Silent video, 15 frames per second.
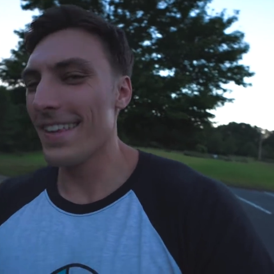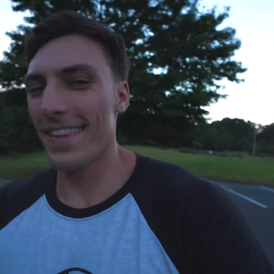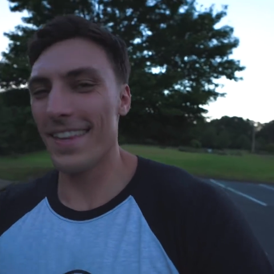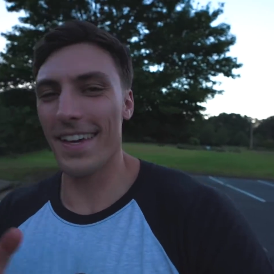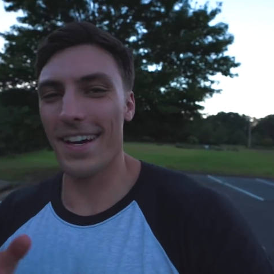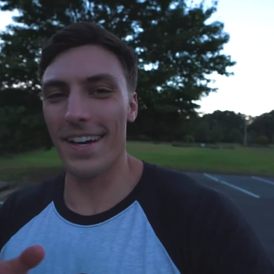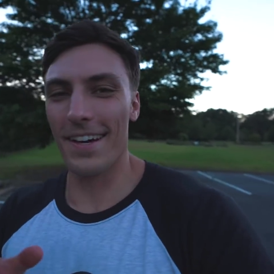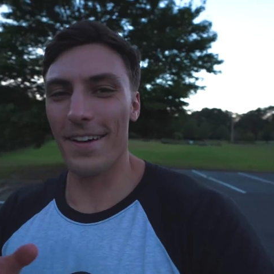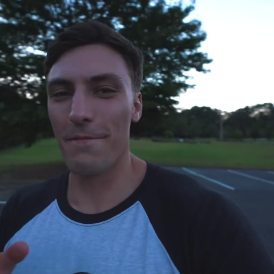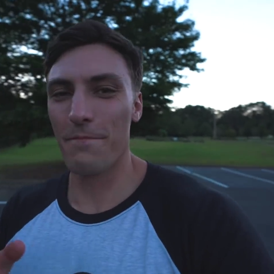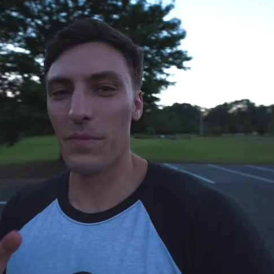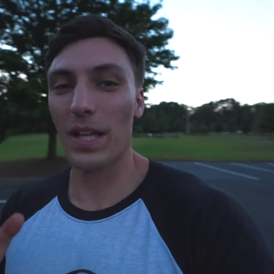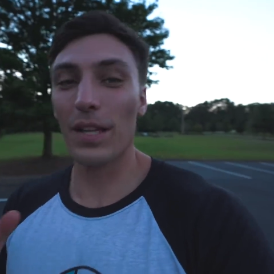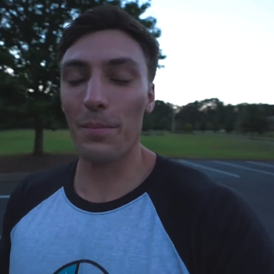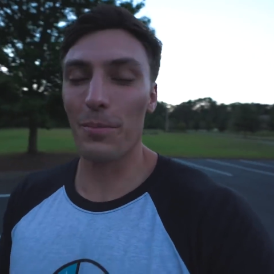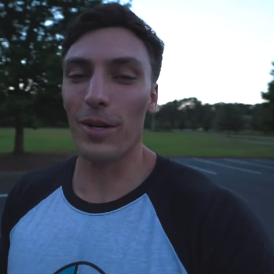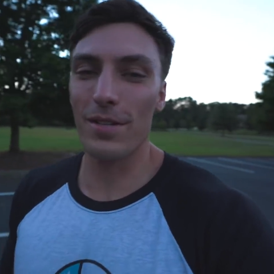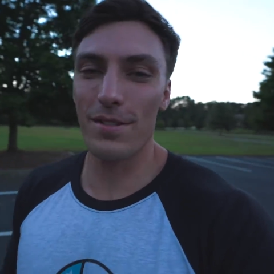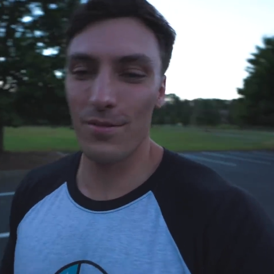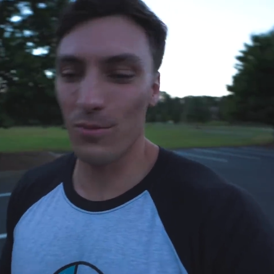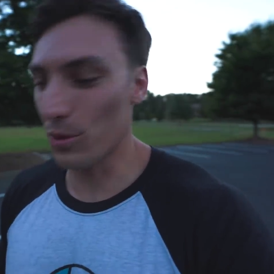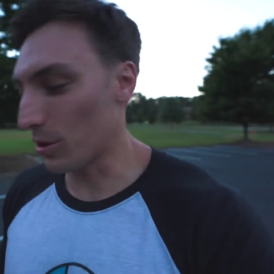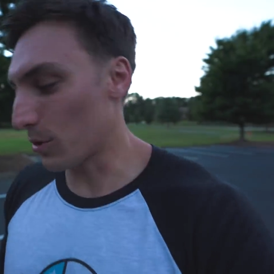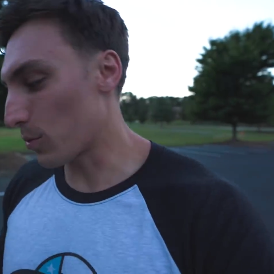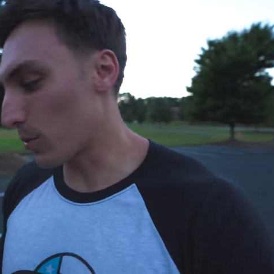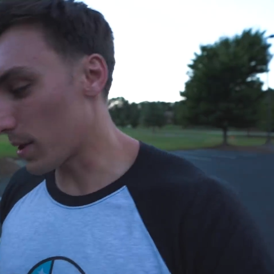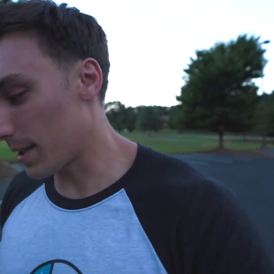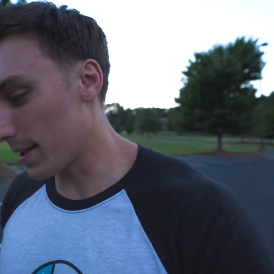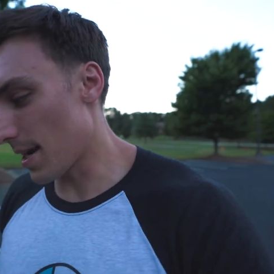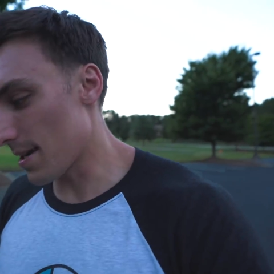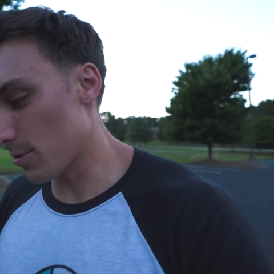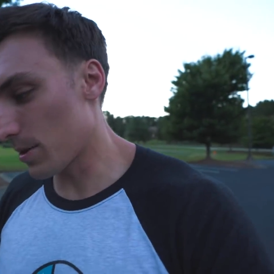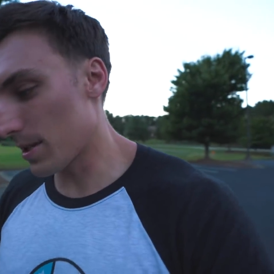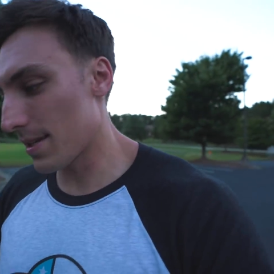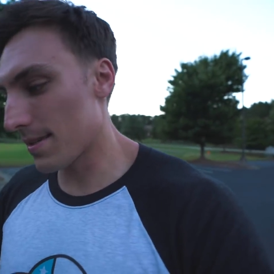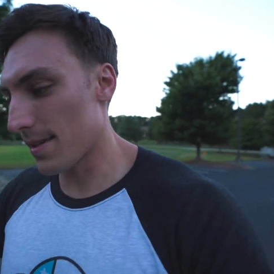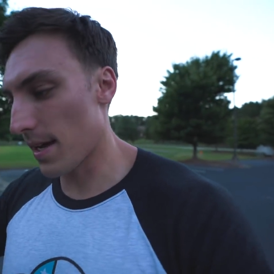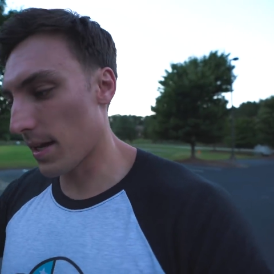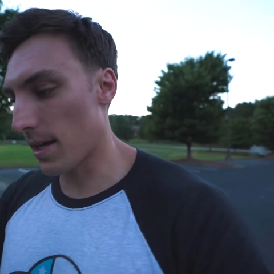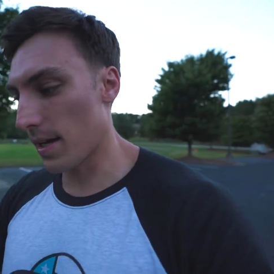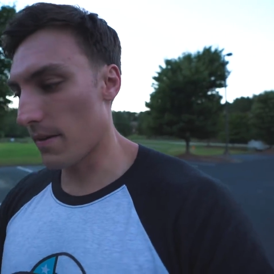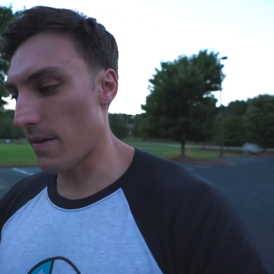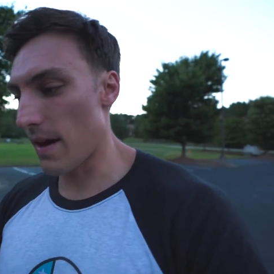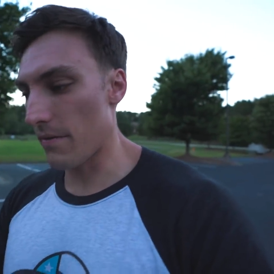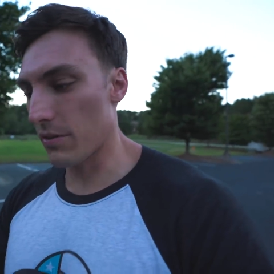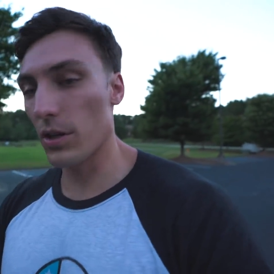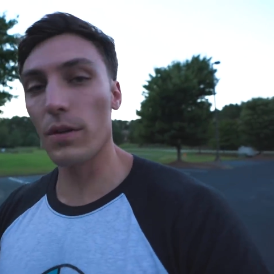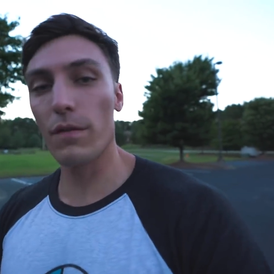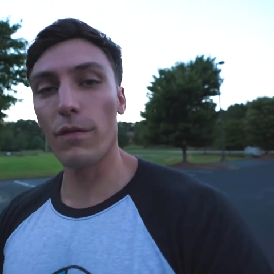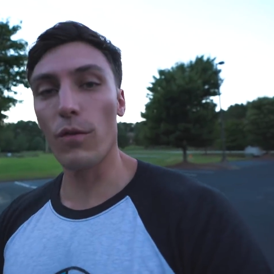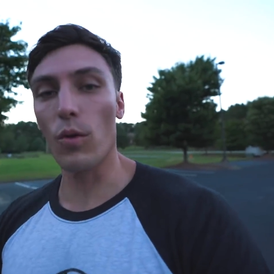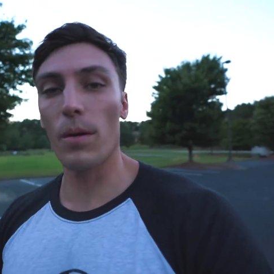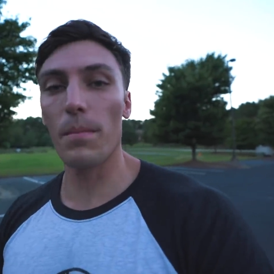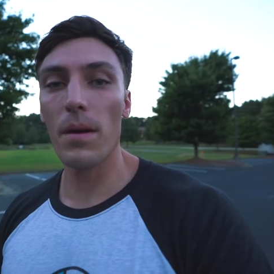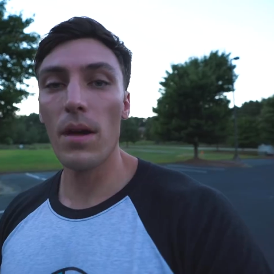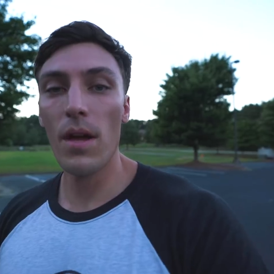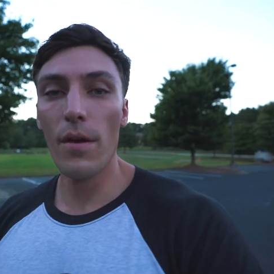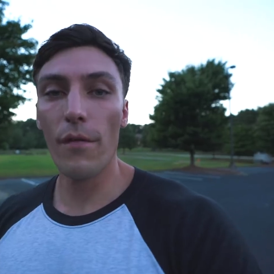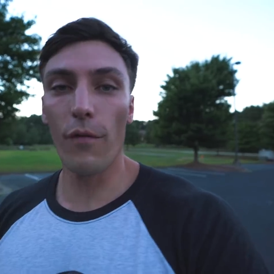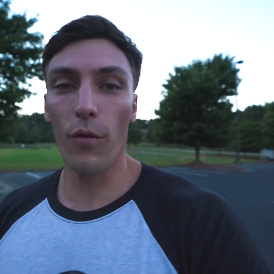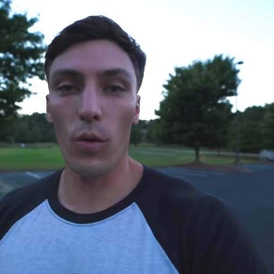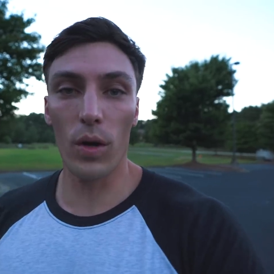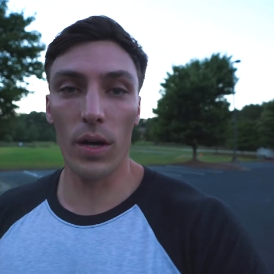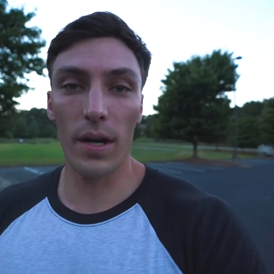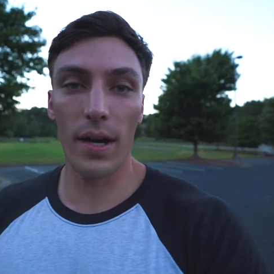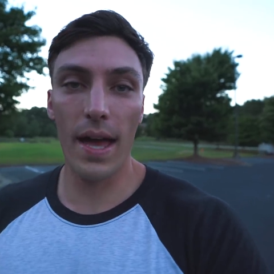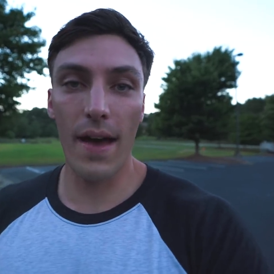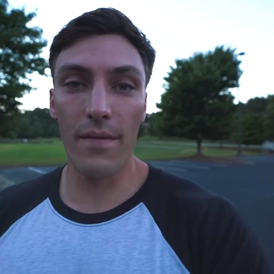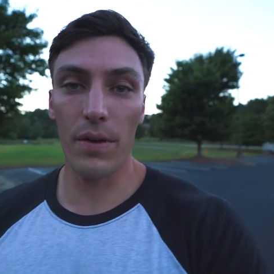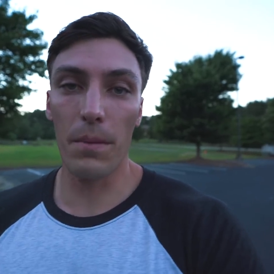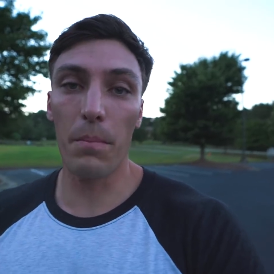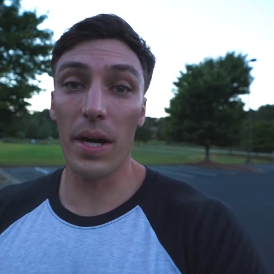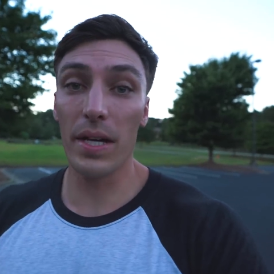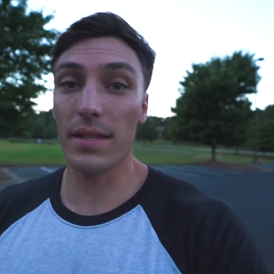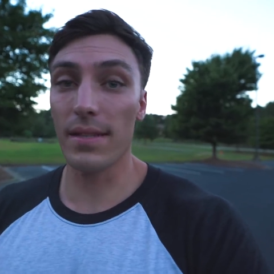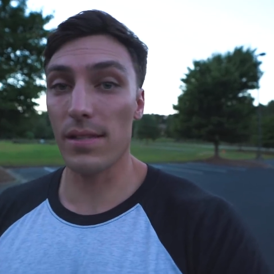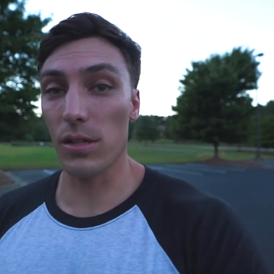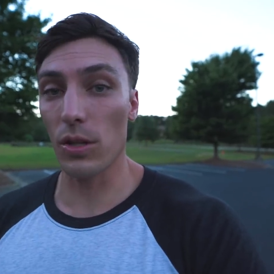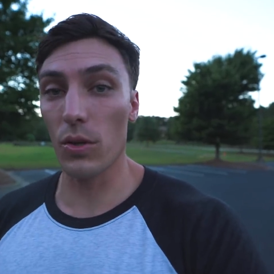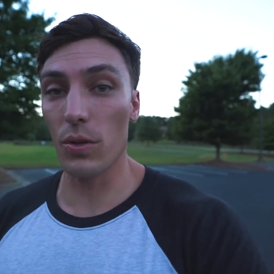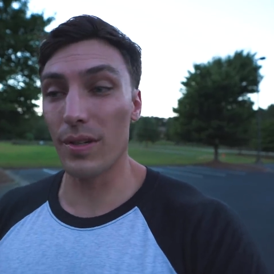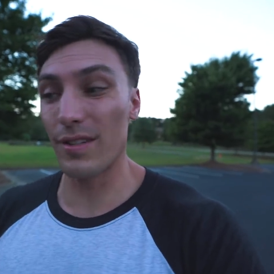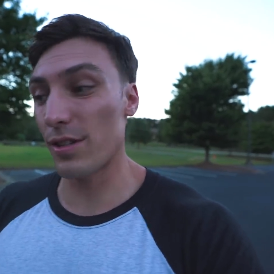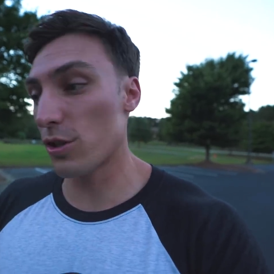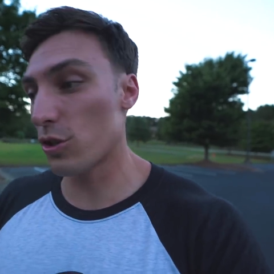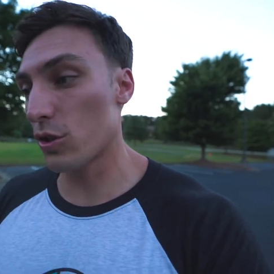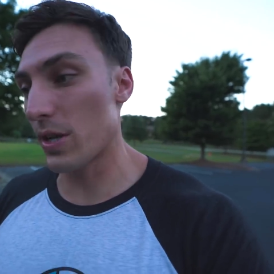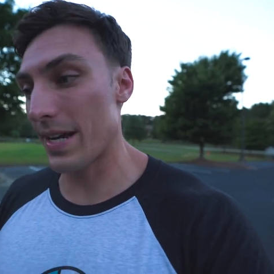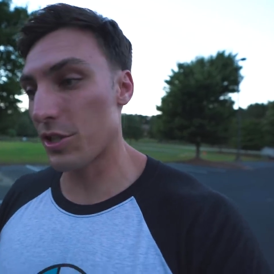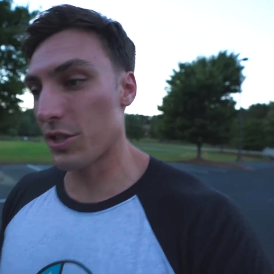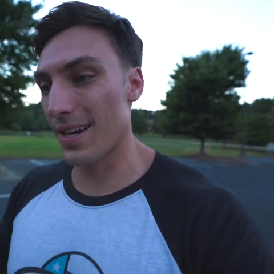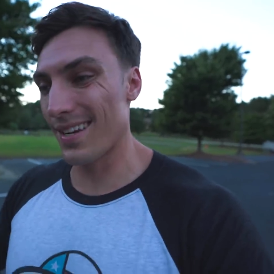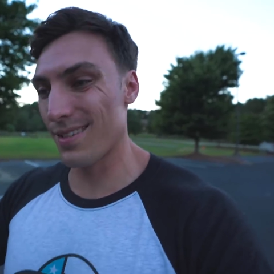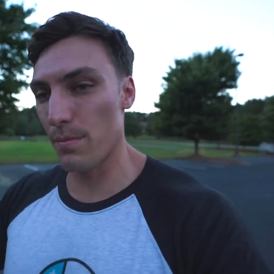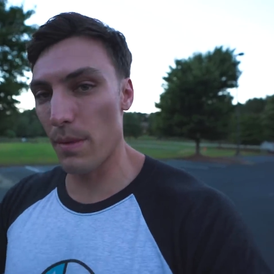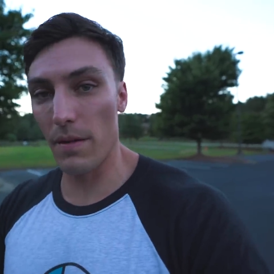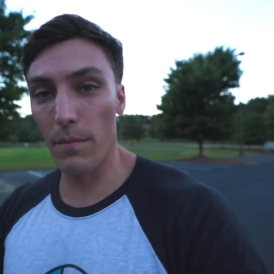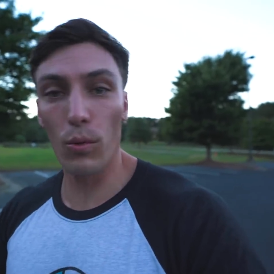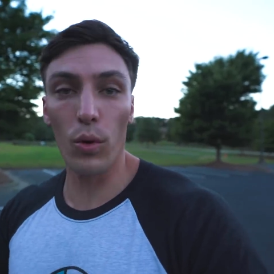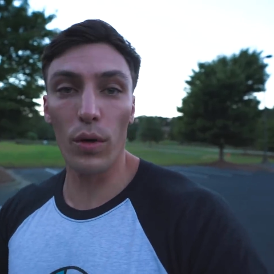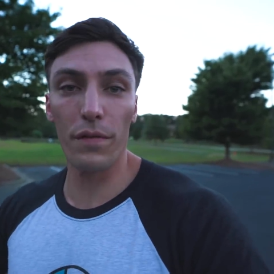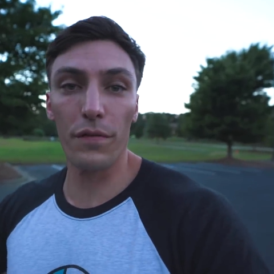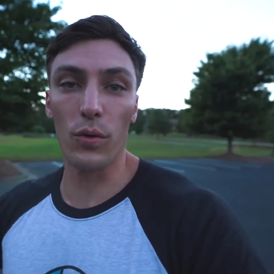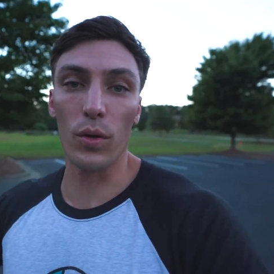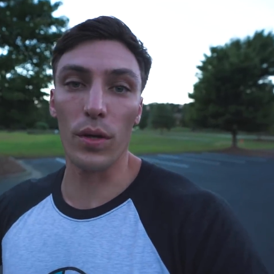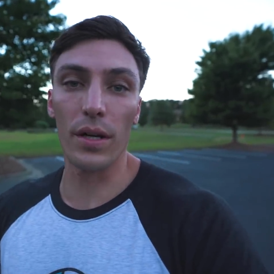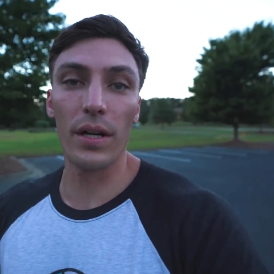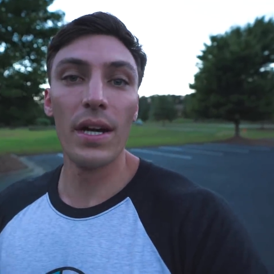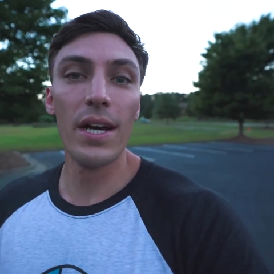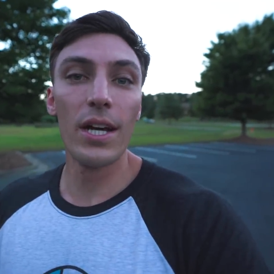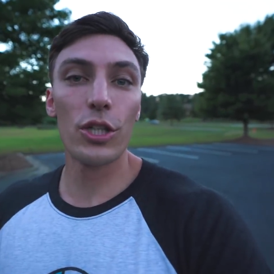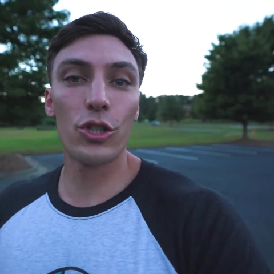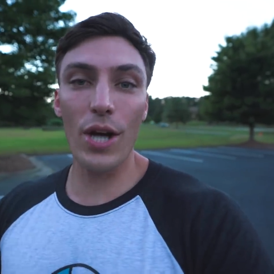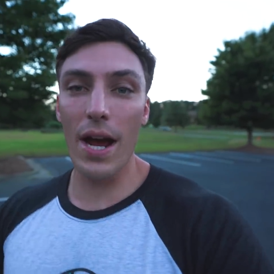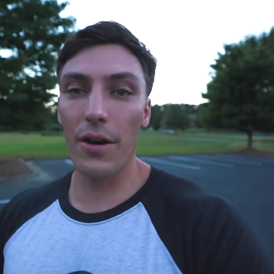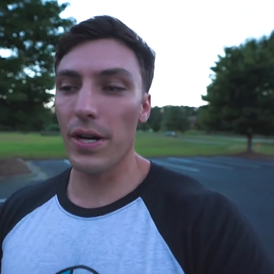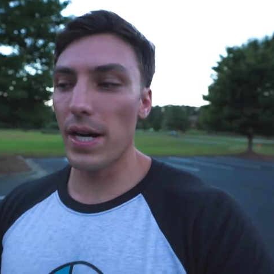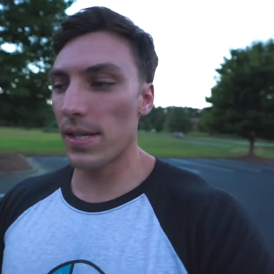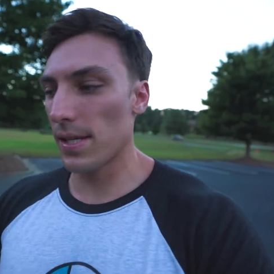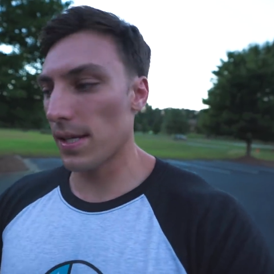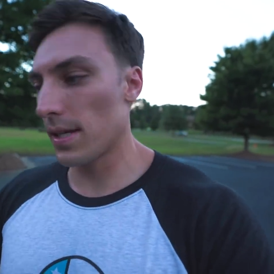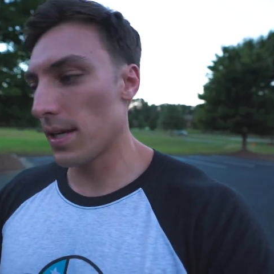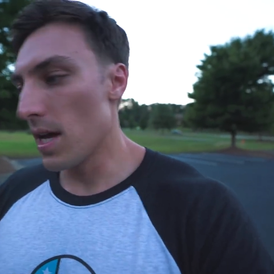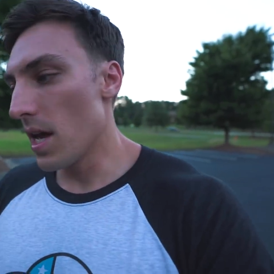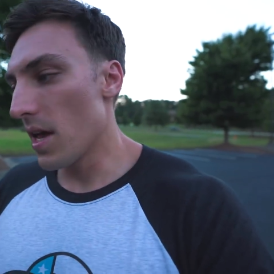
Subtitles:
the clip-ons will look really nice with this and kind of have a good form for having a bike that's lowered, stretched, and is meant more for drag racing